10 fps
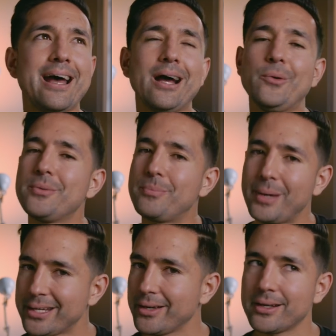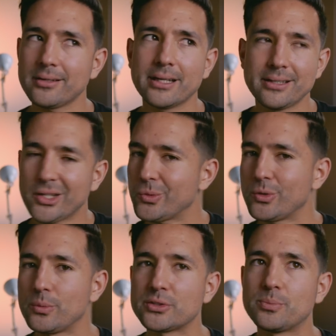I wouldn't bank on it like the other
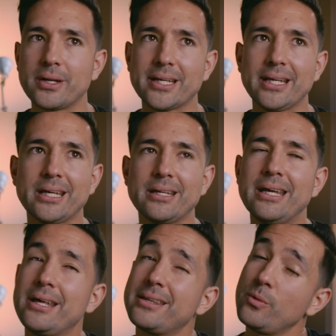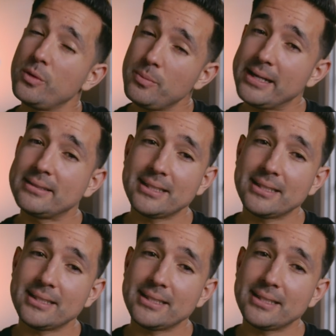rumors, but again, that would make